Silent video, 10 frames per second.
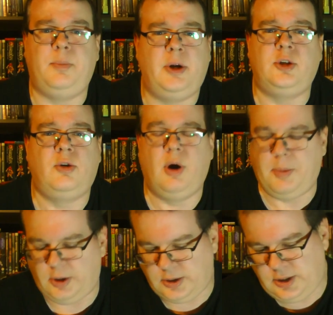with a bunch of
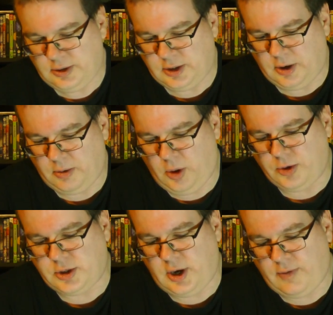criminals, so
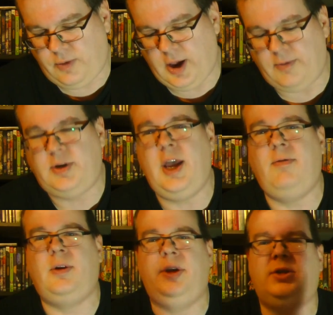close enough. We have
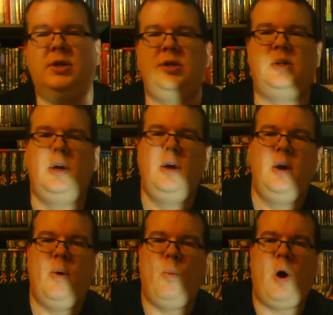David Lynch's
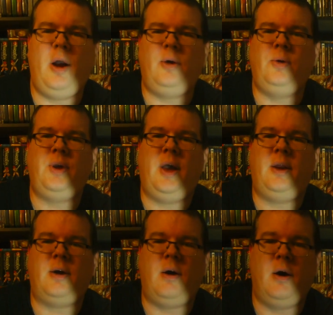Wild
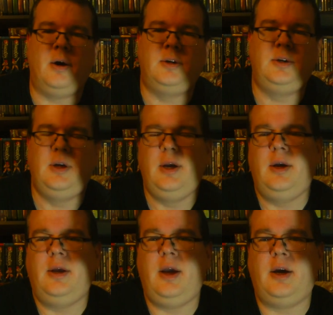at Heart.
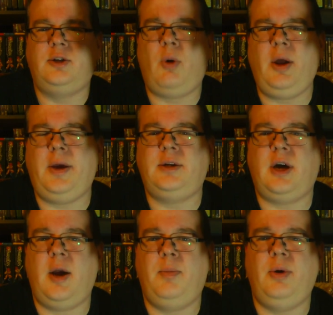Yeah, Twilight
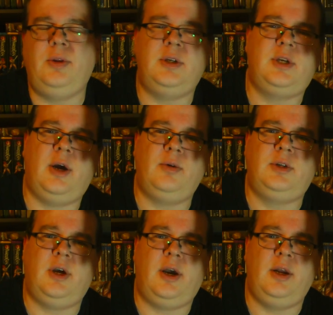Time put this
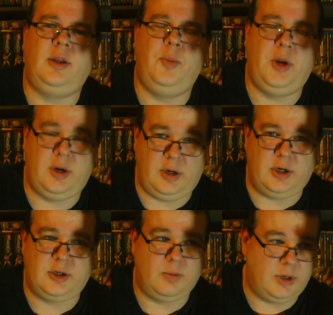out uh, in a limited
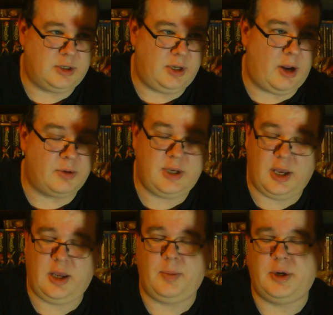edition recently, and I was
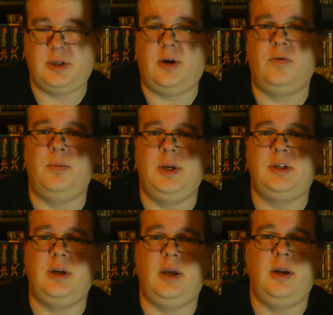kicking myself for
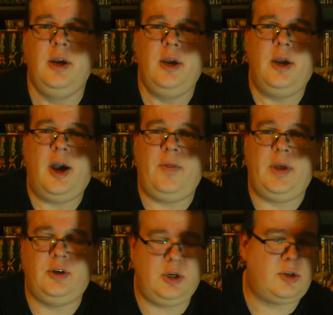missing it. And
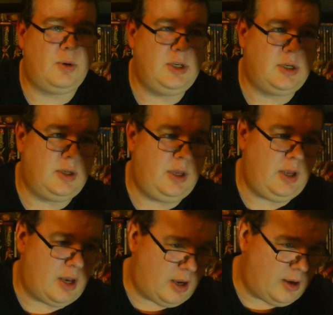then just
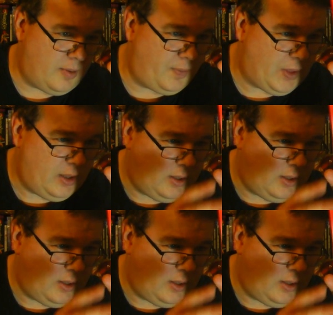recently, um, I